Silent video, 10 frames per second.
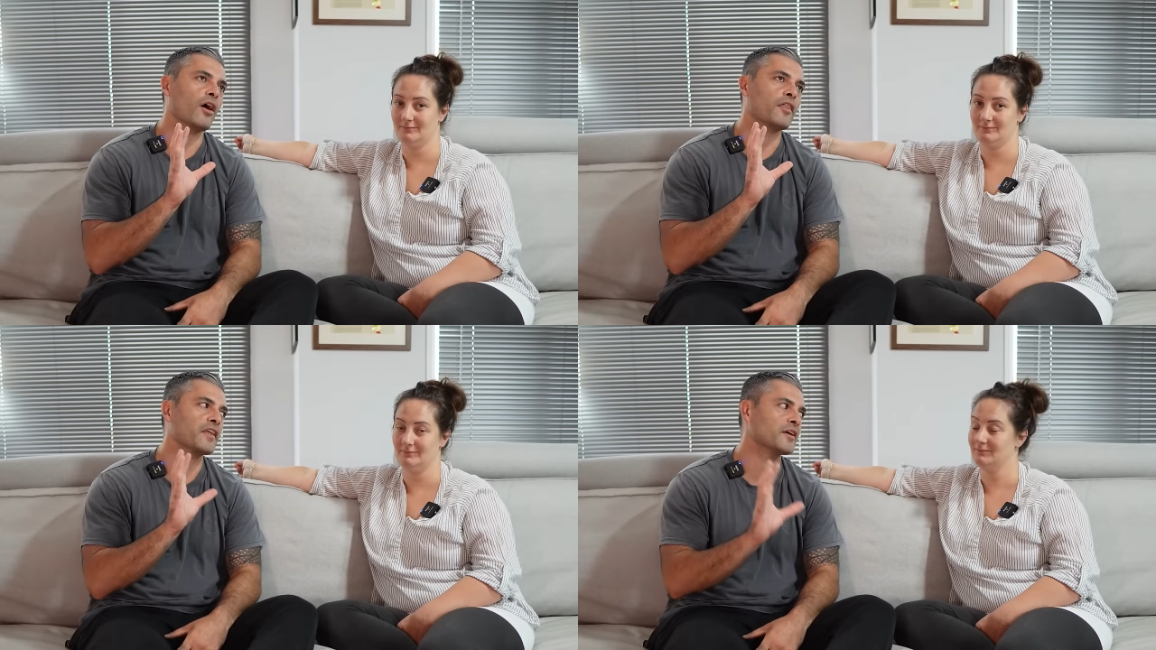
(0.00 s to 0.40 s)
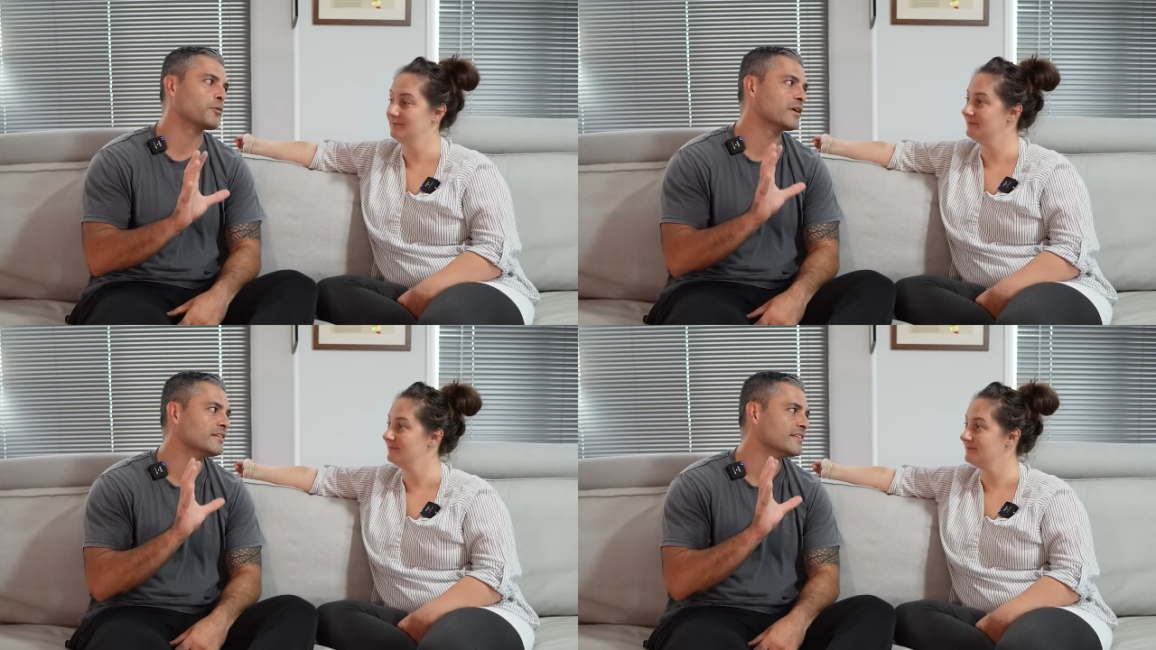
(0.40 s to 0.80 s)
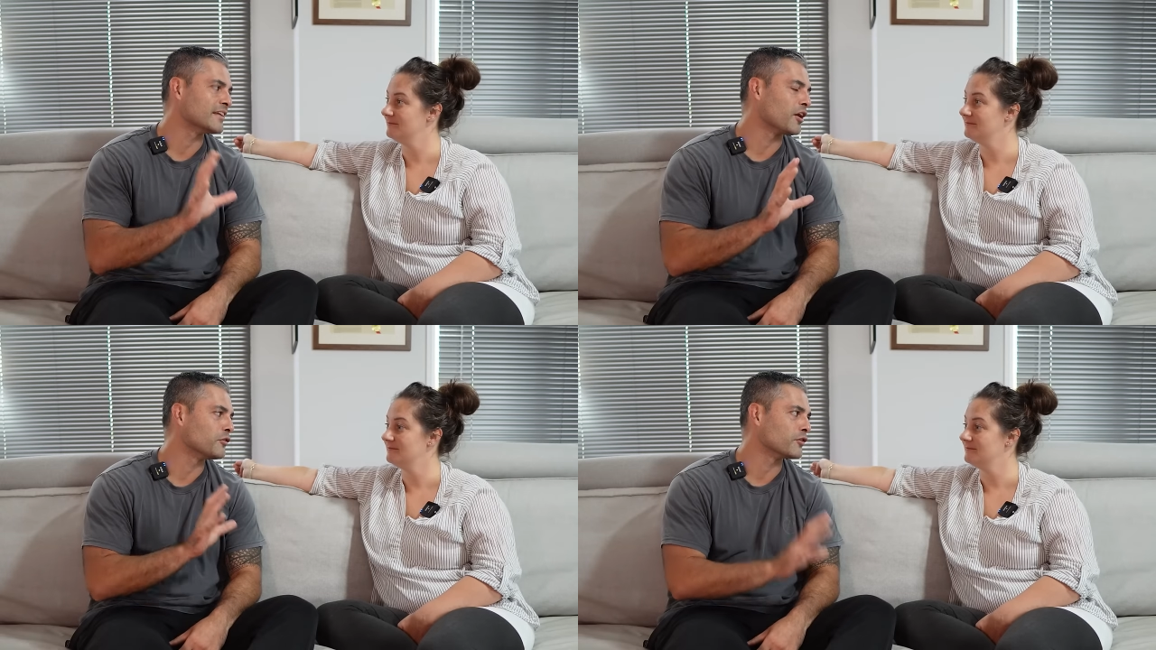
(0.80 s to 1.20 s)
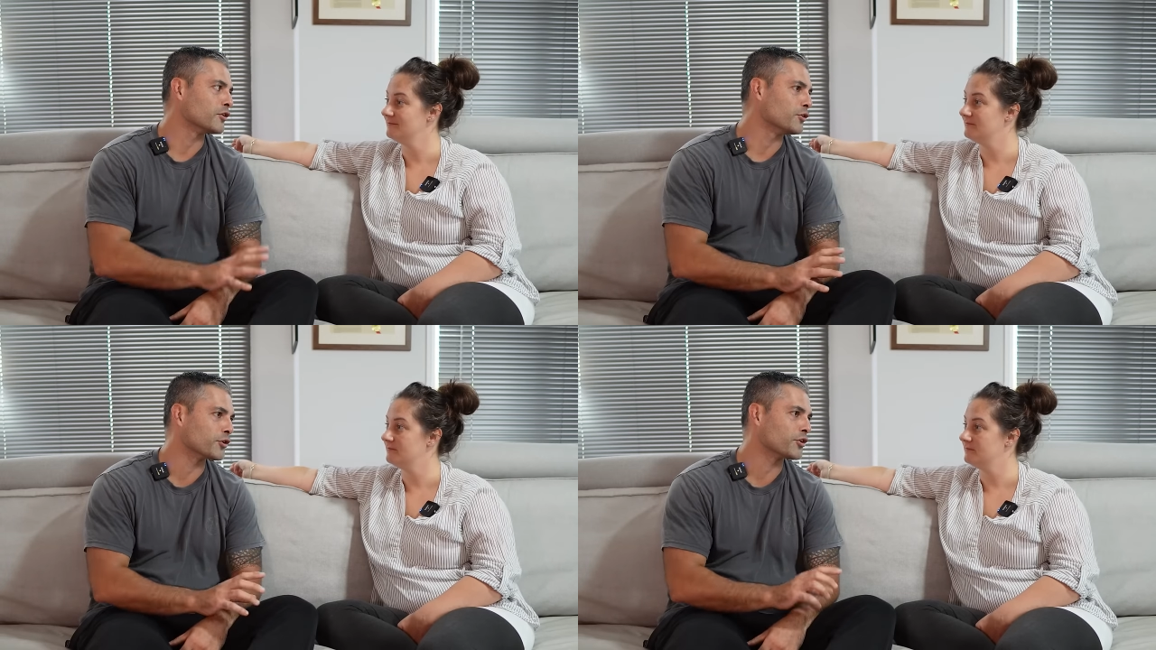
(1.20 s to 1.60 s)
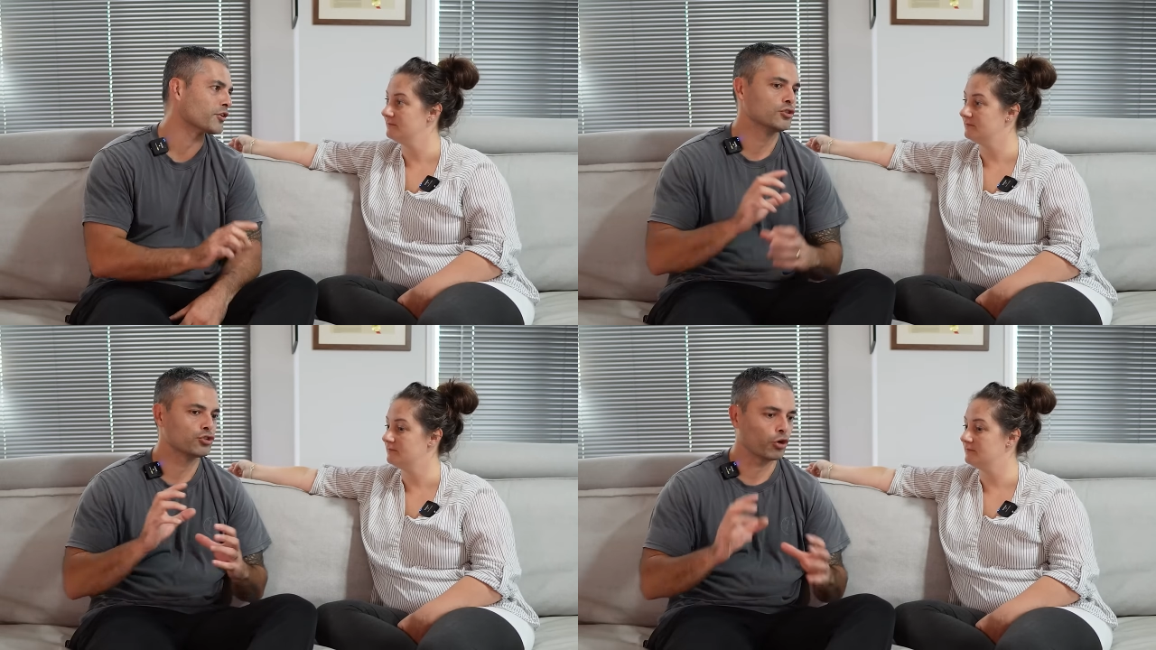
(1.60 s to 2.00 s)
Speaker 1: I think we did overlook
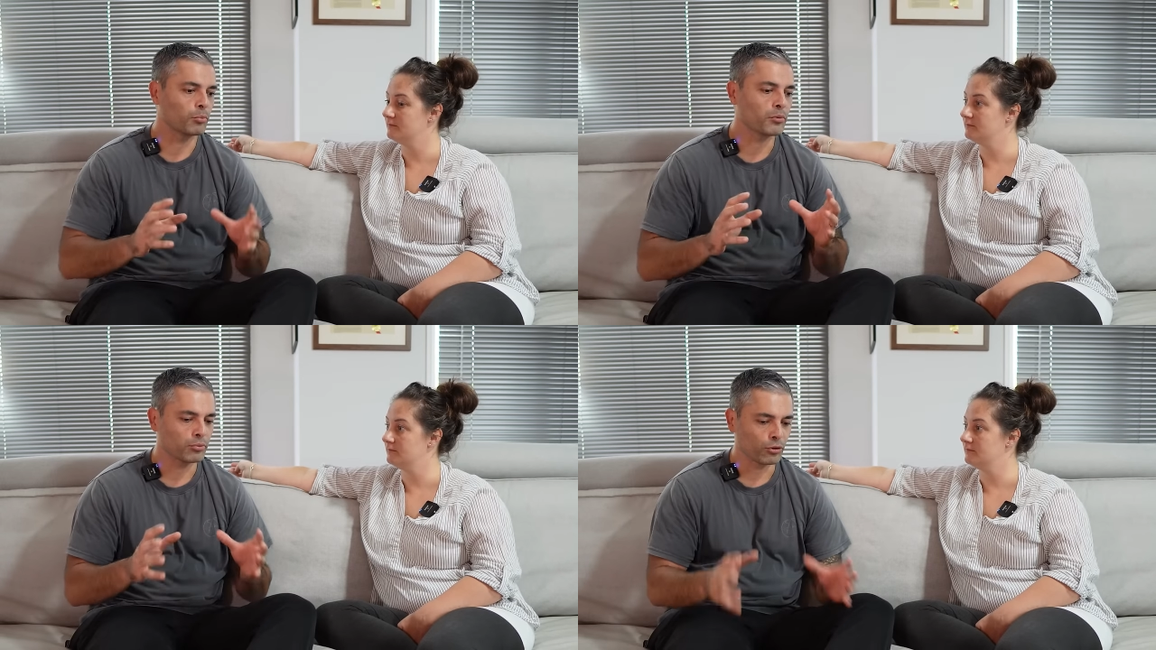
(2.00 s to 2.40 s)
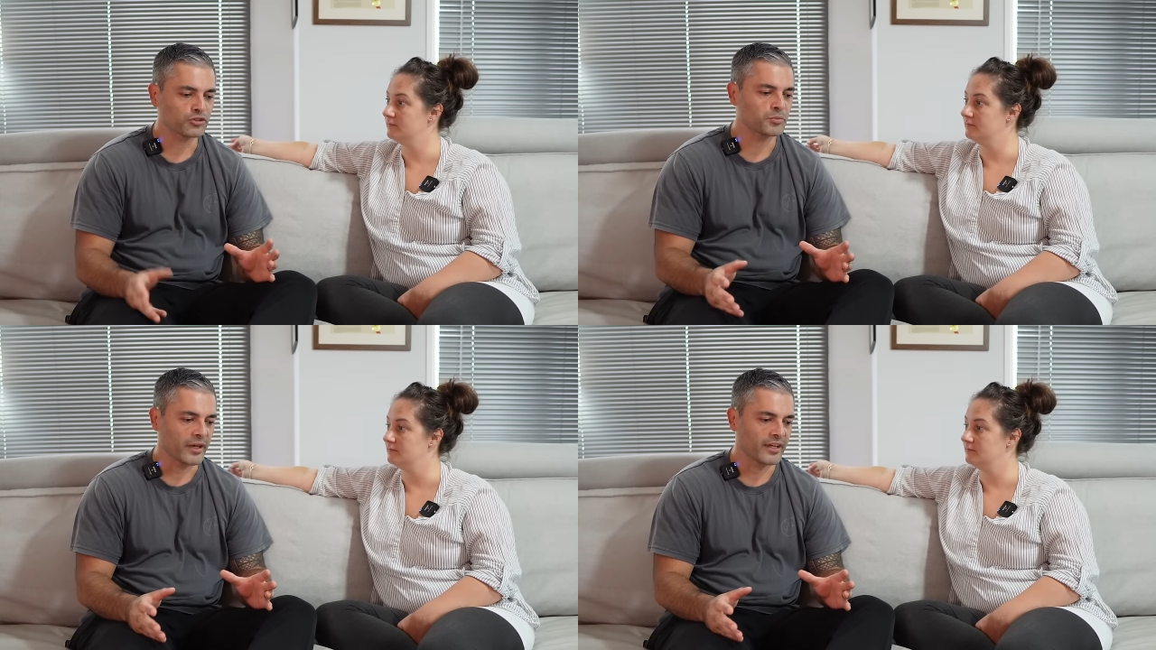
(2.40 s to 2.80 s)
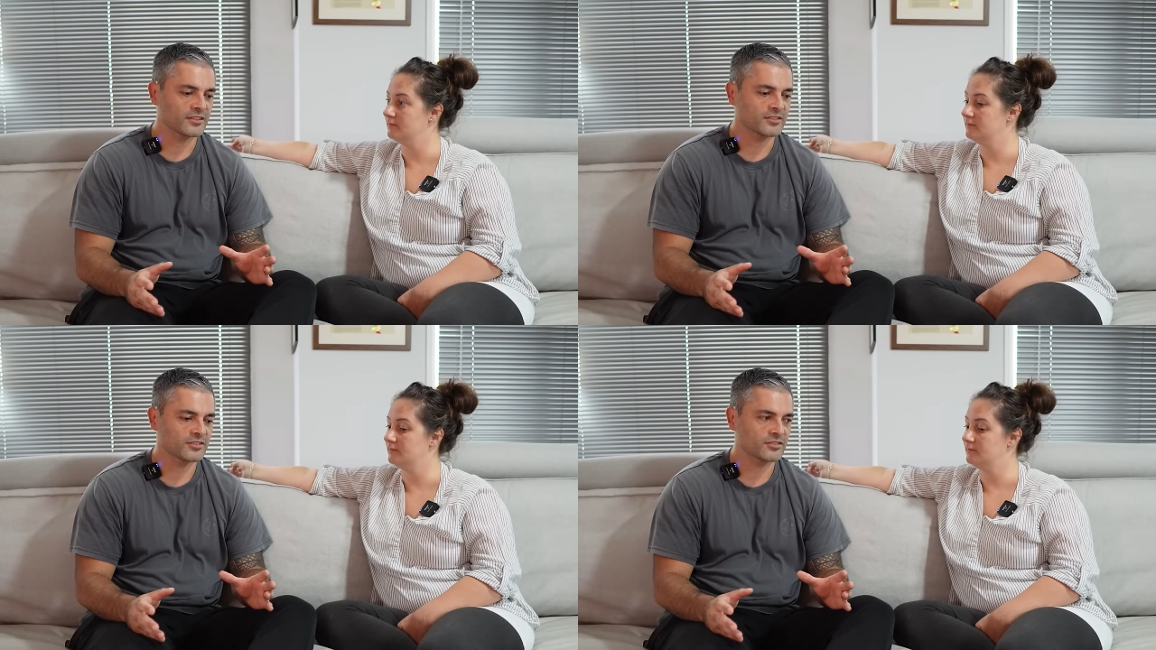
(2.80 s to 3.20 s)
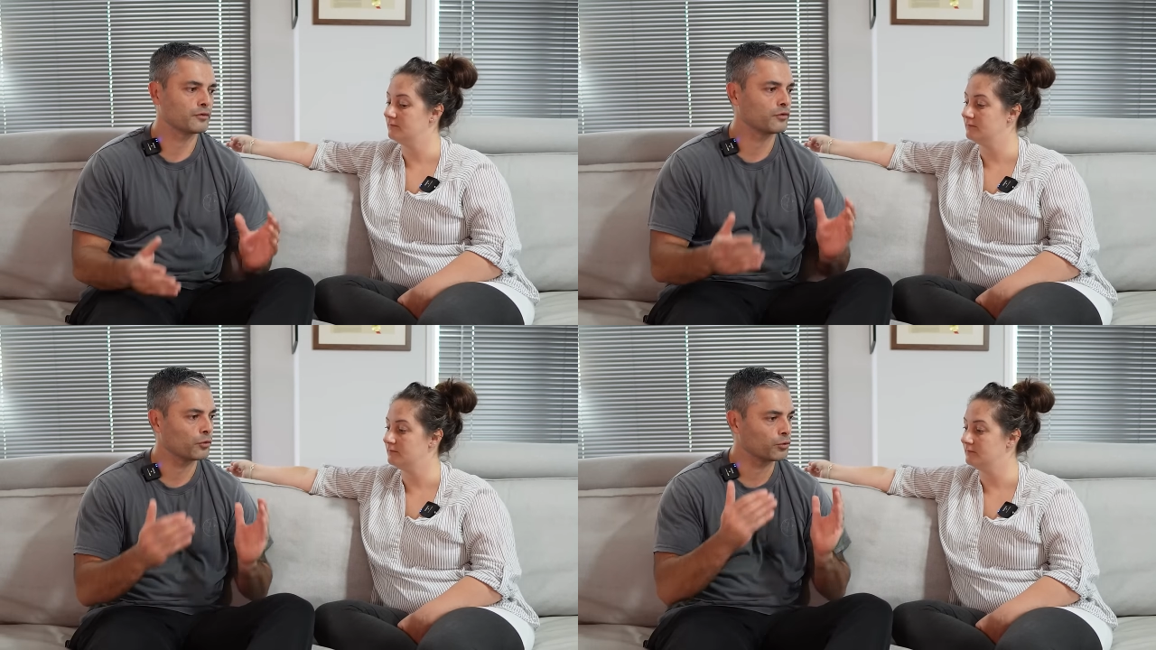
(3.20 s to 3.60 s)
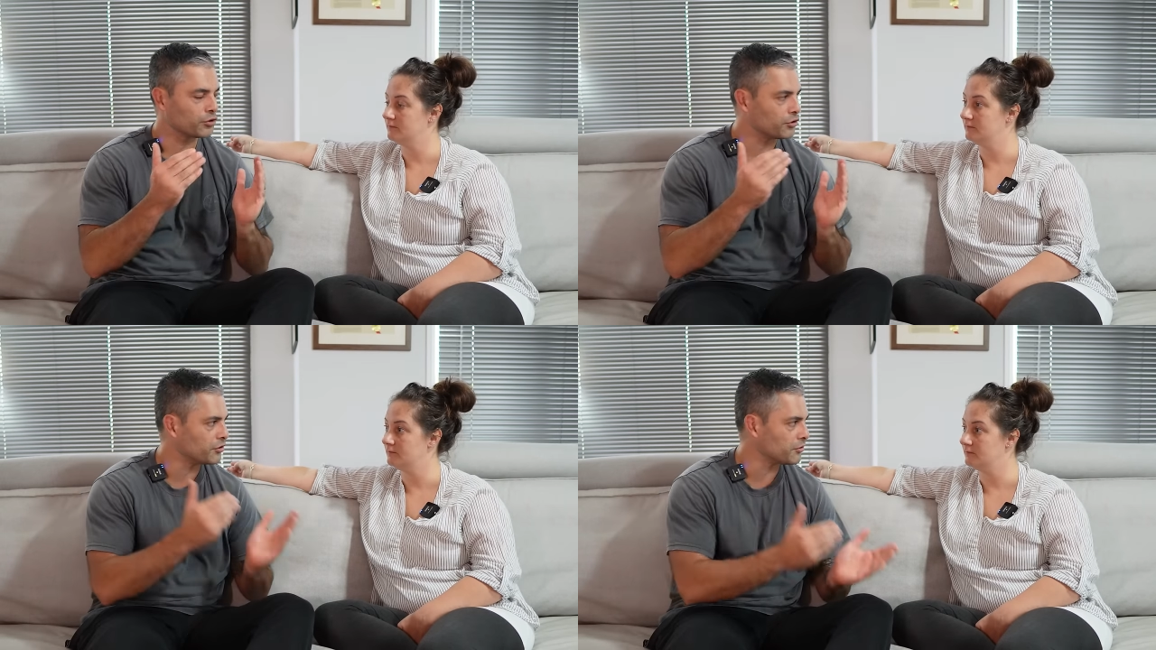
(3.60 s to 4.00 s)
job prospects for
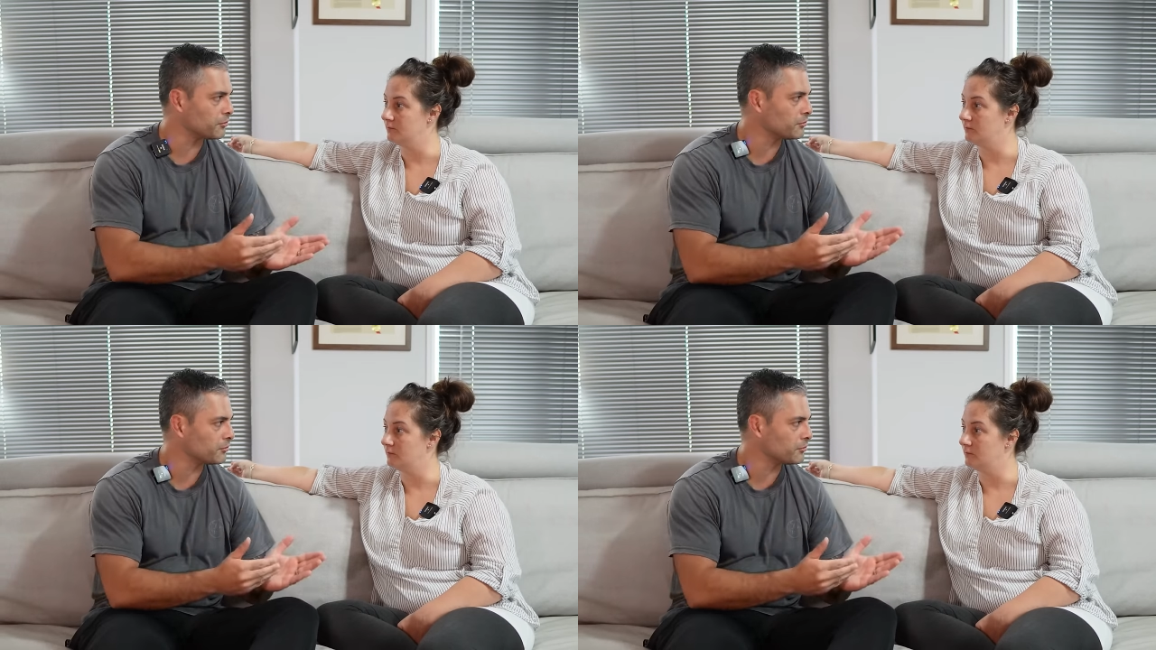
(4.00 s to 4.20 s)
you.